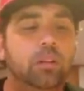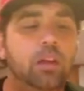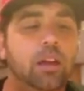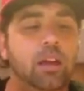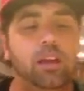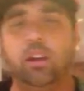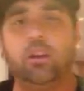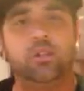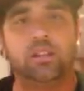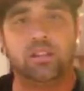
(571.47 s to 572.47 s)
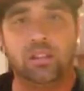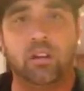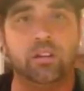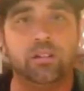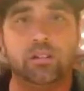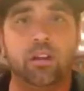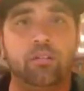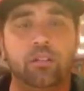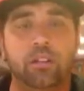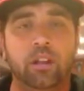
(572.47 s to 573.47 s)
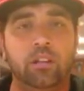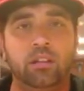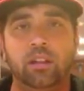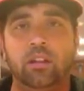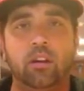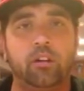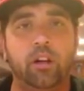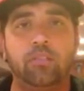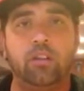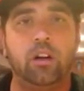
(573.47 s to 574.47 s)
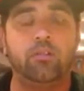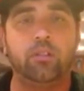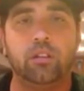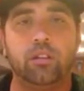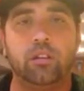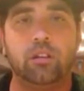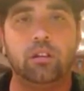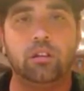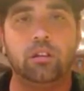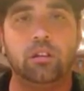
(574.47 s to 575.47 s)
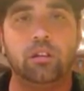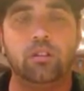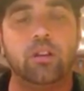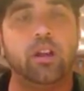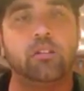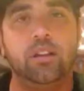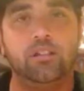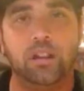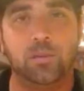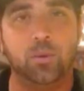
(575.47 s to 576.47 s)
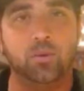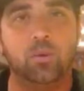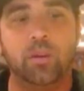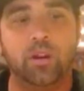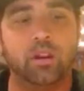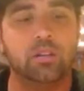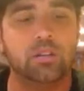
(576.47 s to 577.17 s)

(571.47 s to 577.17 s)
And you can always test it out yourself and then take the autograph off with a, an, a dry erase Expo 2 marker.